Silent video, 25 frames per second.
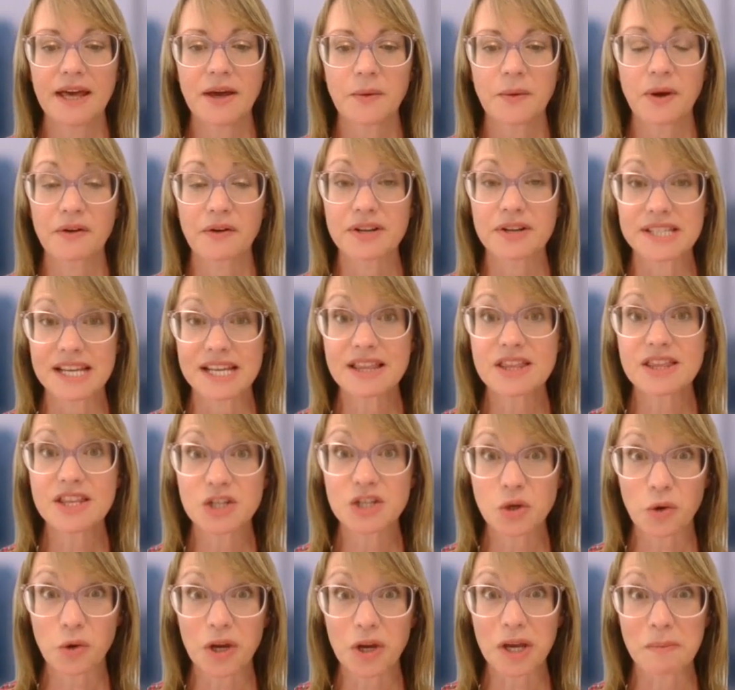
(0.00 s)
Whereas in the
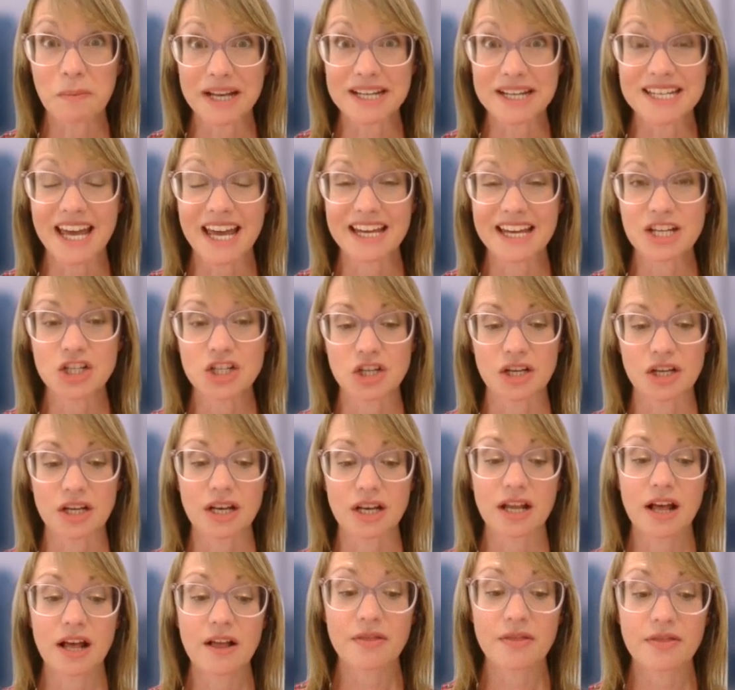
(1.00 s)

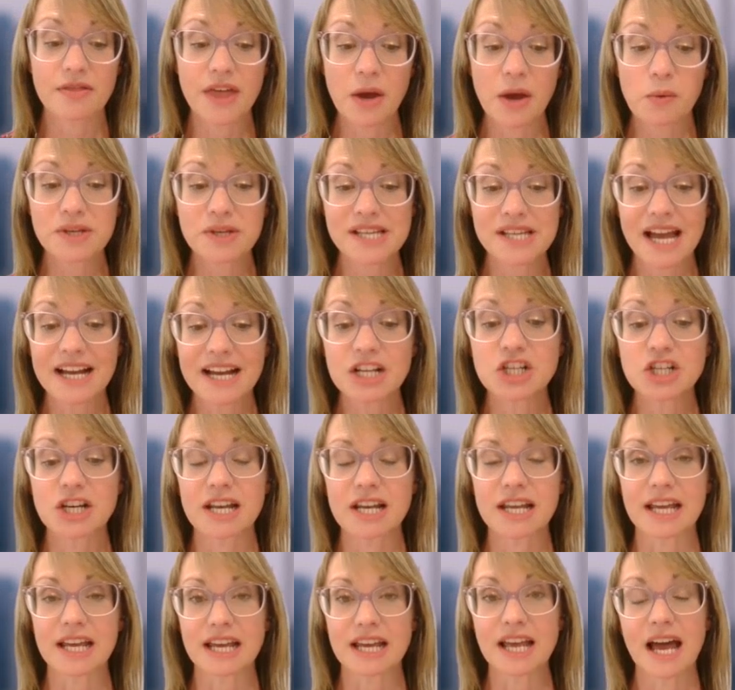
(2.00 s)
documentation, there was
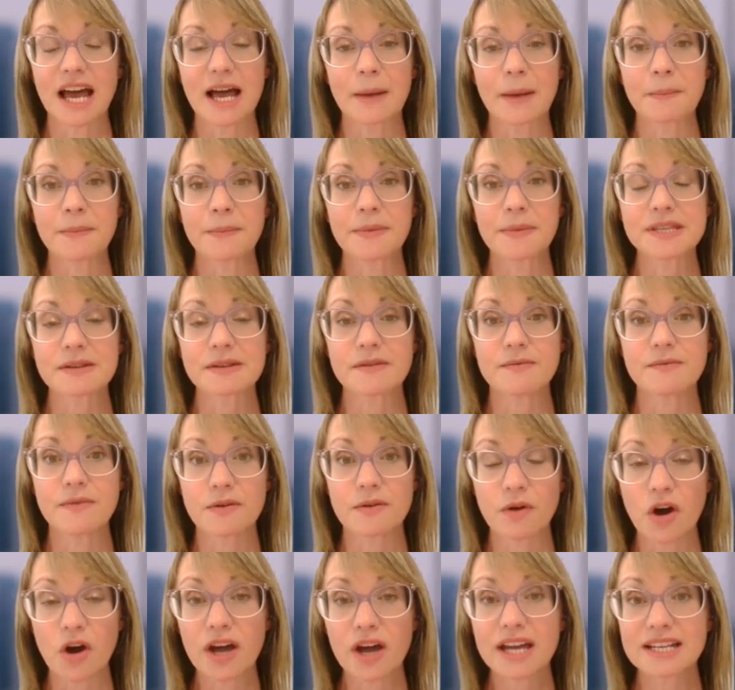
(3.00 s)
actually a
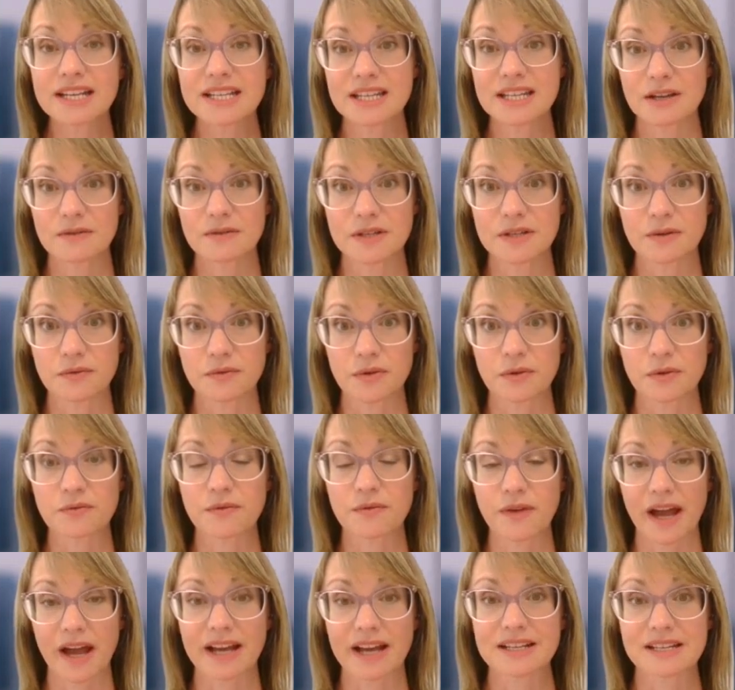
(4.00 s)
variety of different
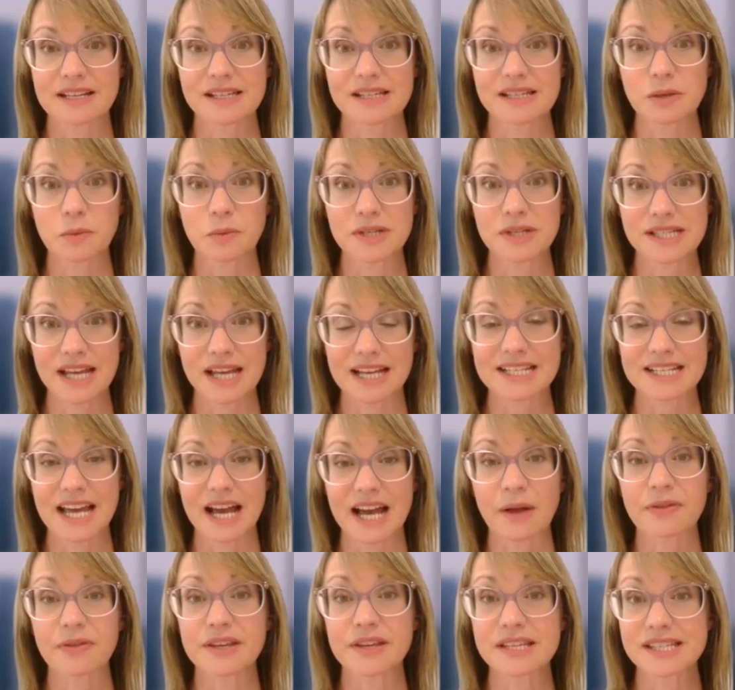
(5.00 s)
factors that were set
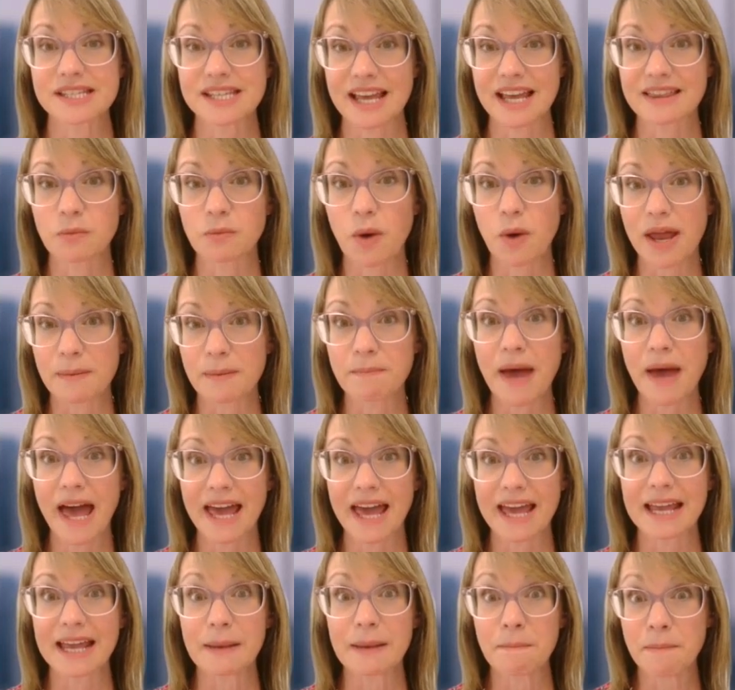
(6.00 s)
out that said when
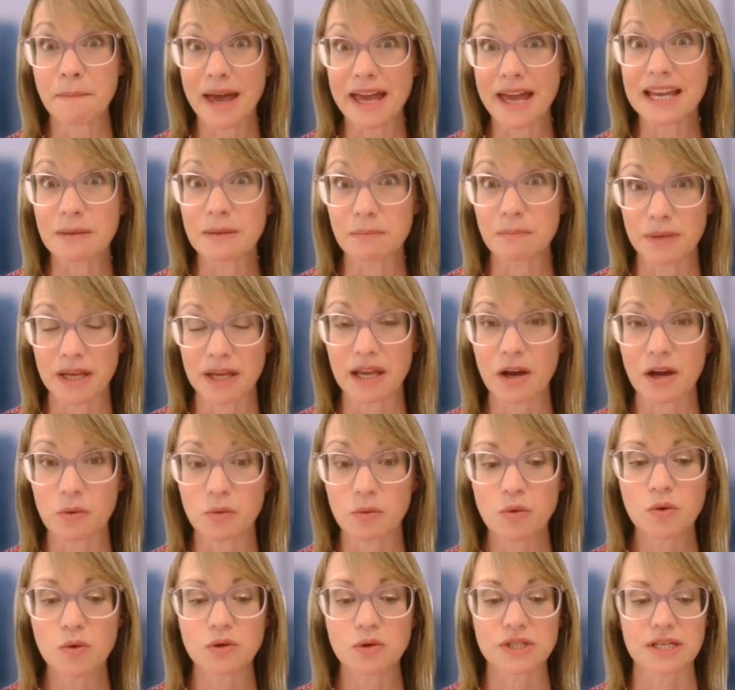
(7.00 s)
pay may be
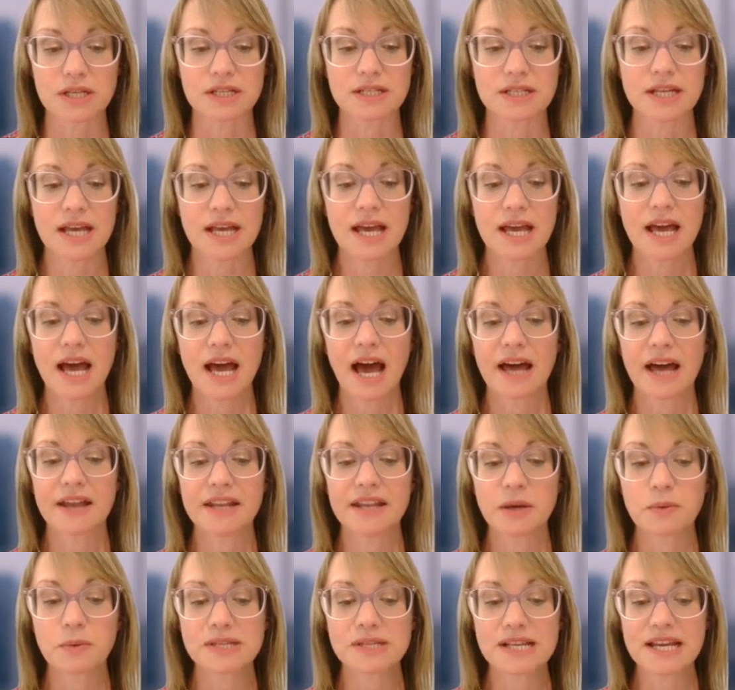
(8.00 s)
awarded. And
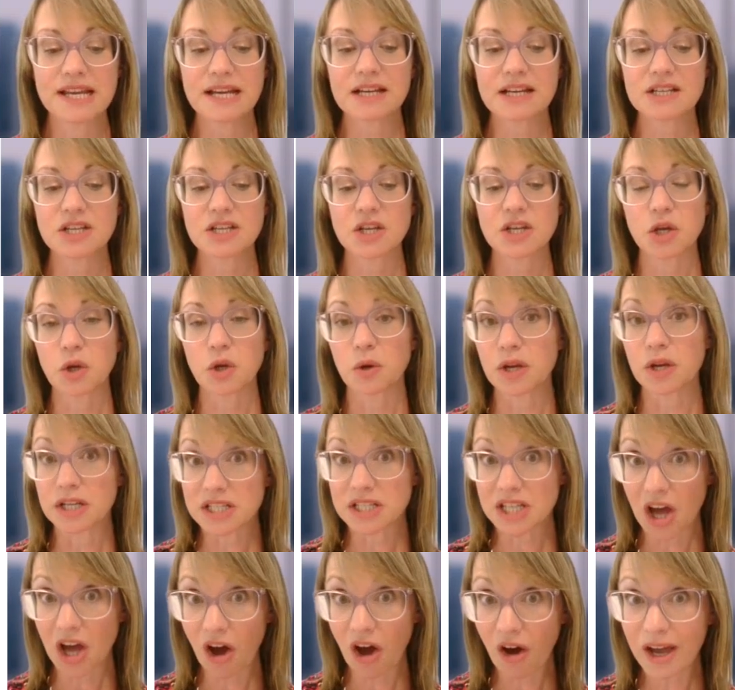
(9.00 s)
it was linked to
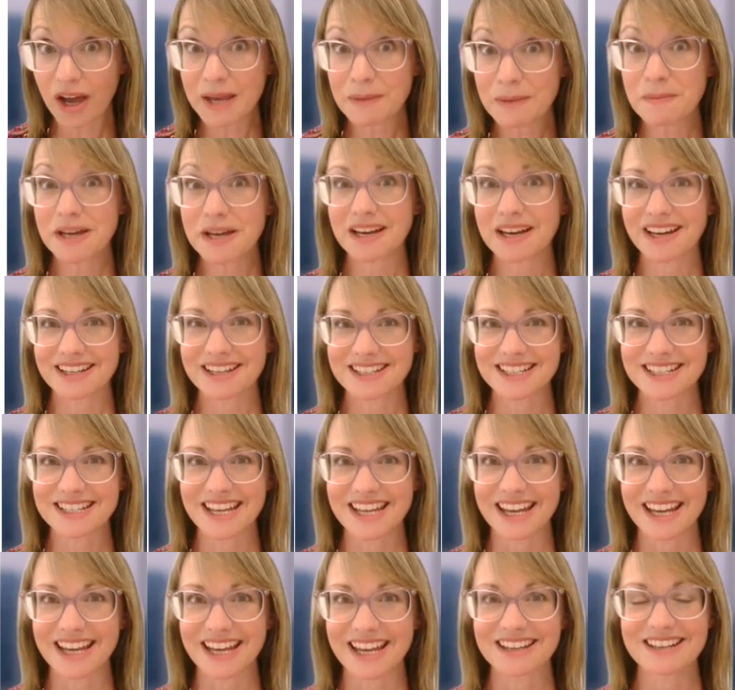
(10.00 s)
time
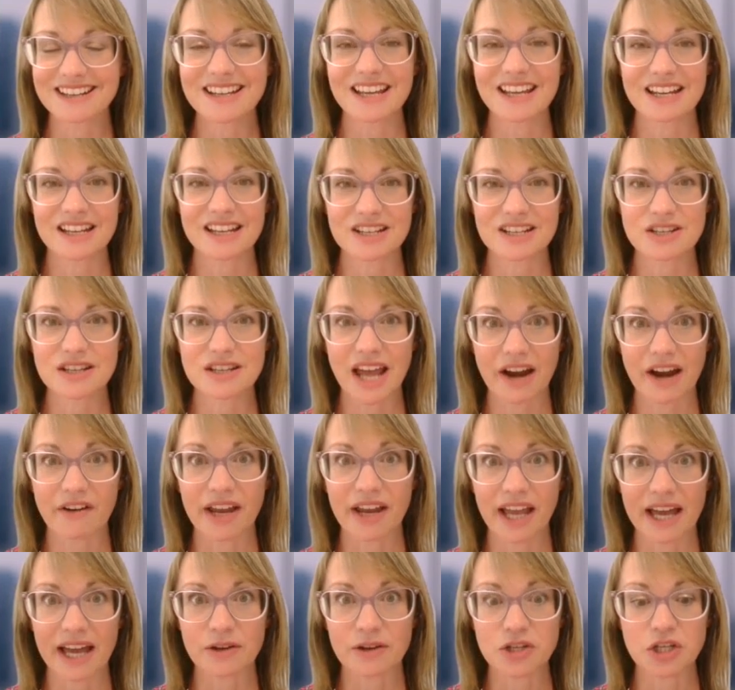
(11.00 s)
undertaken in
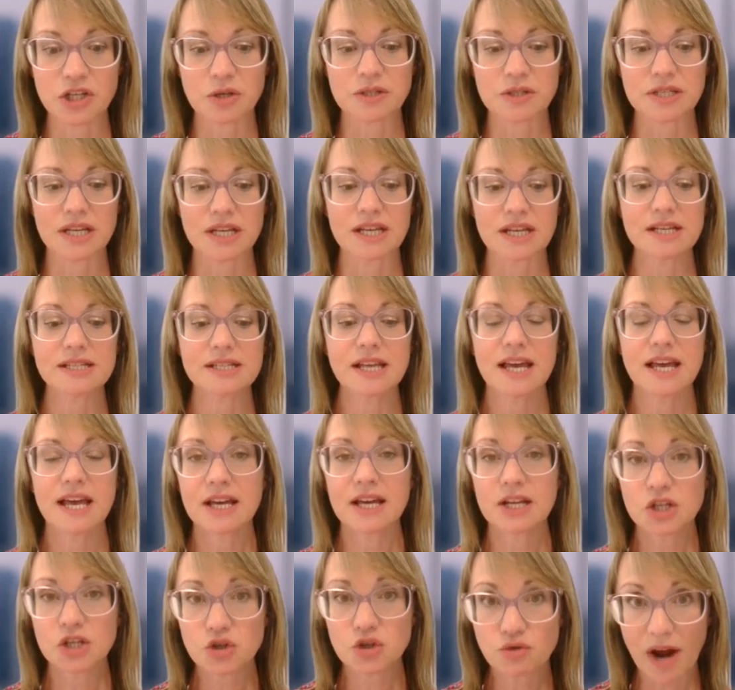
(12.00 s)
carrying out duties,
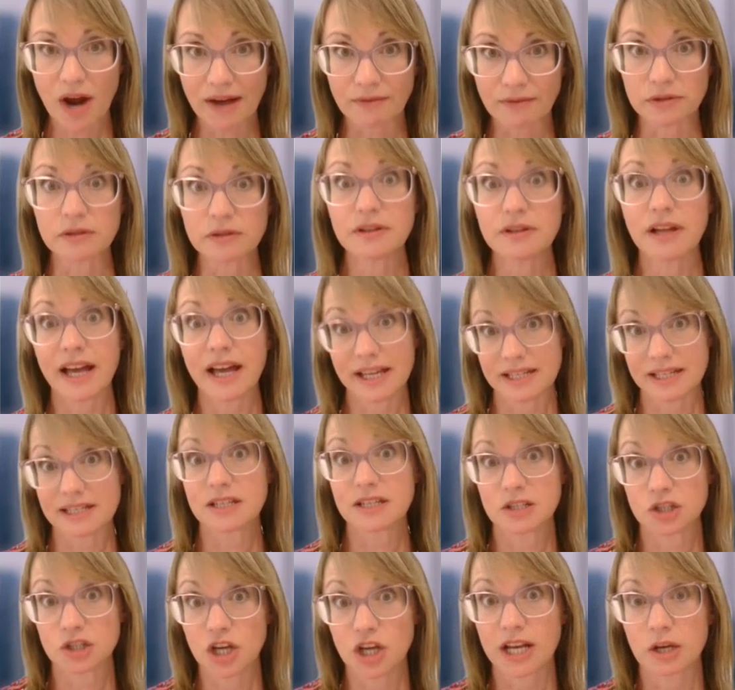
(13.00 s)
travel,
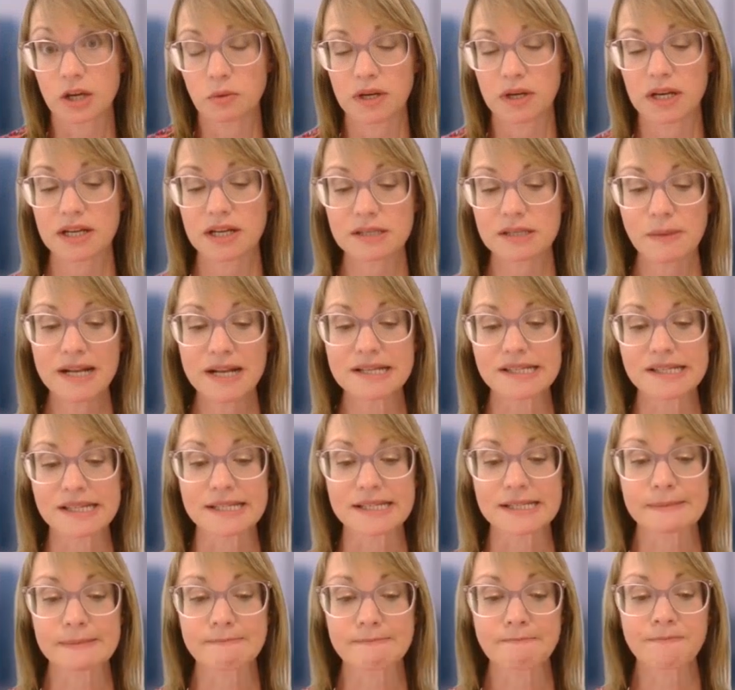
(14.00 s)
and genuine
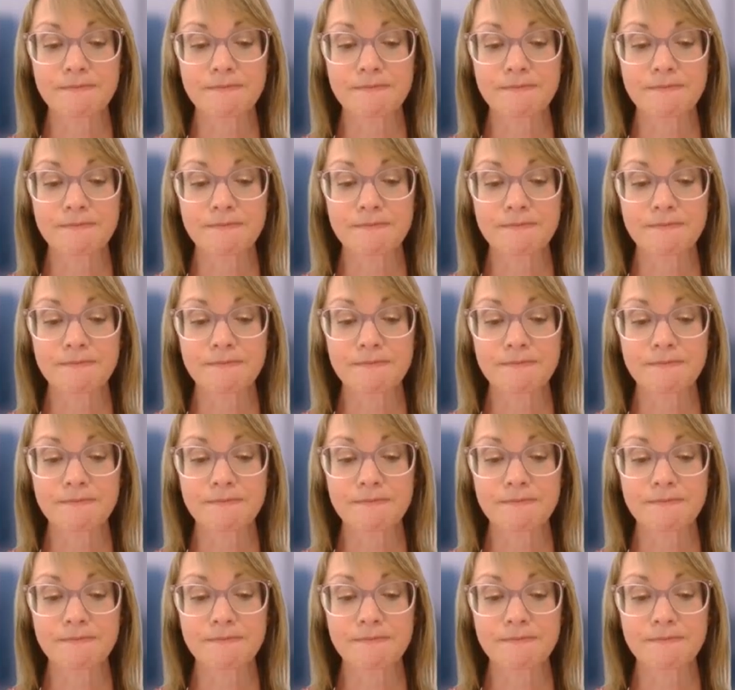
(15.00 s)
expenses.